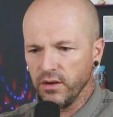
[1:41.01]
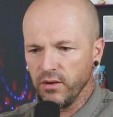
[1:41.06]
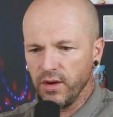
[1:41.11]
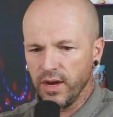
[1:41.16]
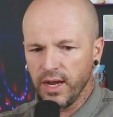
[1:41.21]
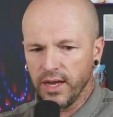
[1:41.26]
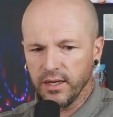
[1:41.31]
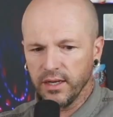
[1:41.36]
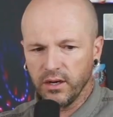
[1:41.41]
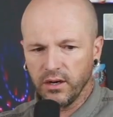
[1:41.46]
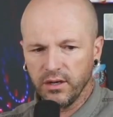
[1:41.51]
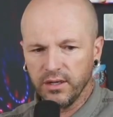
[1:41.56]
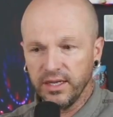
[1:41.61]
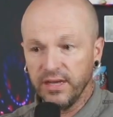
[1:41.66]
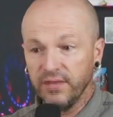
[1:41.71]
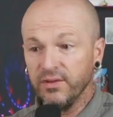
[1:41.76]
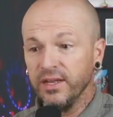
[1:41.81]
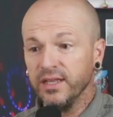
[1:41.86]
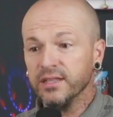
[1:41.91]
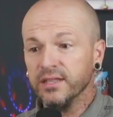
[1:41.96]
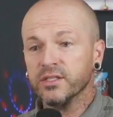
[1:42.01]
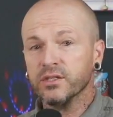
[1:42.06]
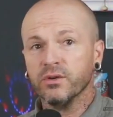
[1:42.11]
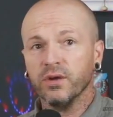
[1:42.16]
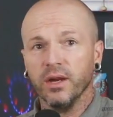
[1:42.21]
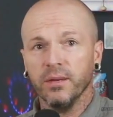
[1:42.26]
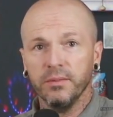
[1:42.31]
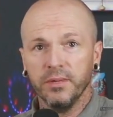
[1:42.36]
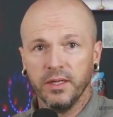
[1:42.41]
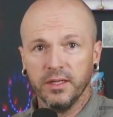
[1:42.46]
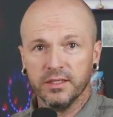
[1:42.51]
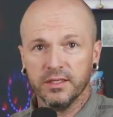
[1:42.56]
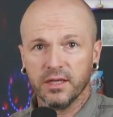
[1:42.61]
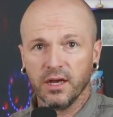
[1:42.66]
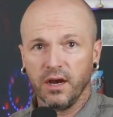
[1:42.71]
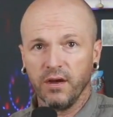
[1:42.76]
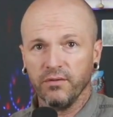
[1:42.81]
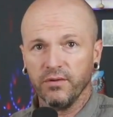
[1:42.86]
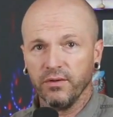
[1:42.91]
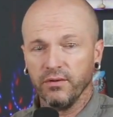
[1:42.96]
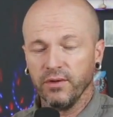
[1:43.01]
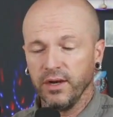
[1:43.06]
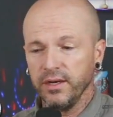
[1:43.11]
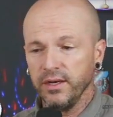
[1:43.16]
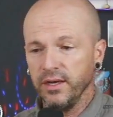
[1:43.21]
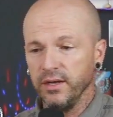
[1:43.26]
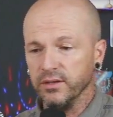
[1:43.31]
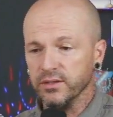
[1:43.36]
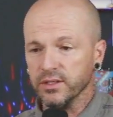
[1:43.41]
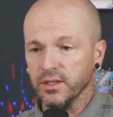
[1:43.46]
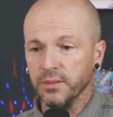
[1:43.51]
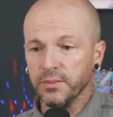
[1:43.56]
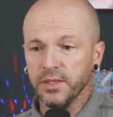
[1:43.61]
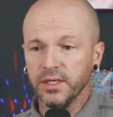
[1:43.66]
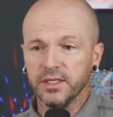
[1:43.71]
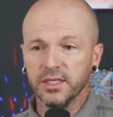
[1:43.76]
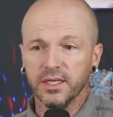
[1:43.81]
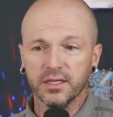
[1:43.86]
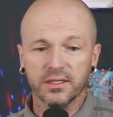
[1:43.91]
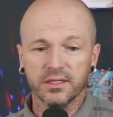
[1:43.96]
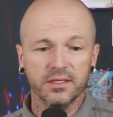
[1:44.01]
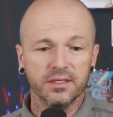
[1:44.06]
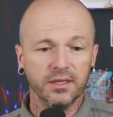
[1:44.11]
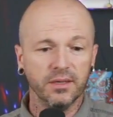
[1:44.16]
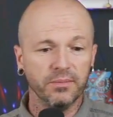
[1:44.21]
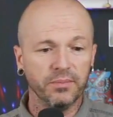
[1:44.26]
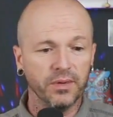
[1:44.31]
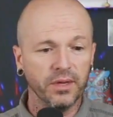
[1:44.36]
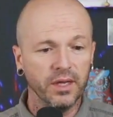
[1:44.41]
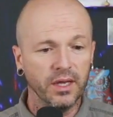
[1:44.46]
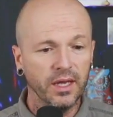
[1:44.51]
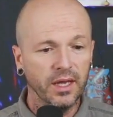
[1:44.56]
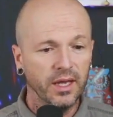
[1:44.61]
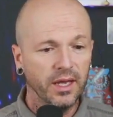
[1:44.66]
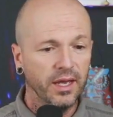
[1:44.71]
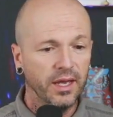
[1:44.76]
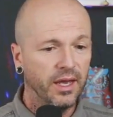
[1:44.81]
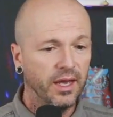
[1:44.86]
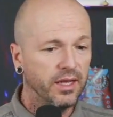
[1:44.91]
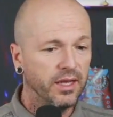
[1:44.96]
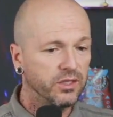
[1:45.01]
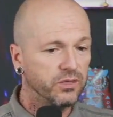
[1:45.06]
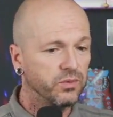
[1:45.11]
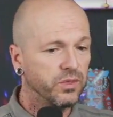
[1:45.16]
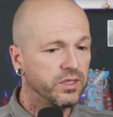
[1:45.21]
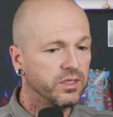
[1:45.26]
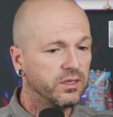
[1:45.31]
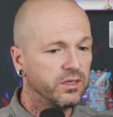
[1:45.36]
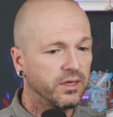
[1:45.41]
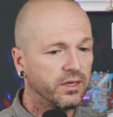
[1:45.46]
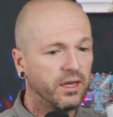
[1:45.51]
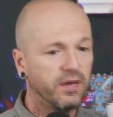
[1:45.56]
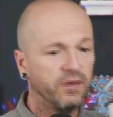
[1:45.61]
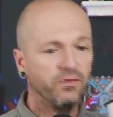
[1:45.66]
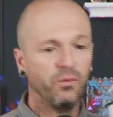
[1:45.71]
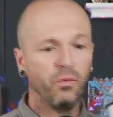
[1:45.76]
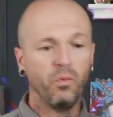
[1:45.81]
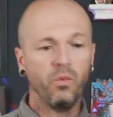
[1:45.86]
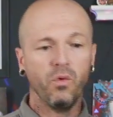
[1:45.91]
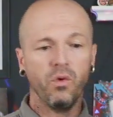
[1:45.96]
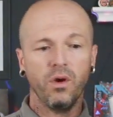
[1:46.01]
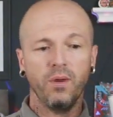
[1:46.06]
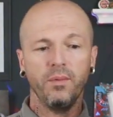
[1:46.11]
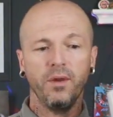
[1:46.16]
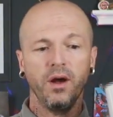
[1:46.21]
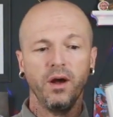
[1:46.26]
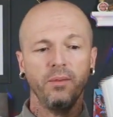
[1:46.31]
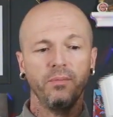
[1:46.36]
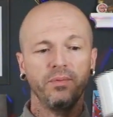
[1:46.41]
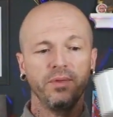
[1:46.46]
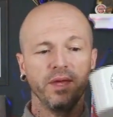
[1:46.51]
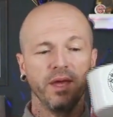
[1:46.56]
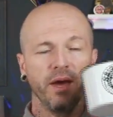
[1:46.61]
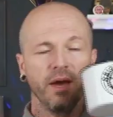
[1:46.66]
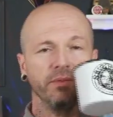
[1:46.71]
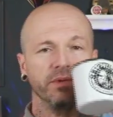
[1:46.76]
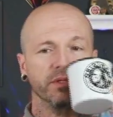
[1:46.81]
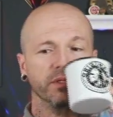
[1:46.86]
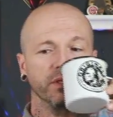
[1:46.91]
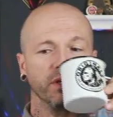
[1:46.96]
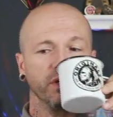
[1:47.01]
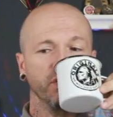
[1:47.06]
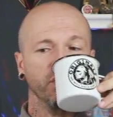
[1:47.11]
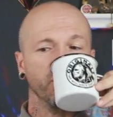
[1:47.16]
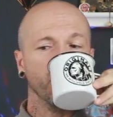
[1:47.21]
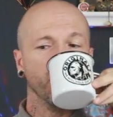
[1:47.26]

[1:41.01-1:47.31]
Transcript: Hang on. Even Instagram needs coffee right now. So I'm going to take a sip as we start to kind of warm up the episode.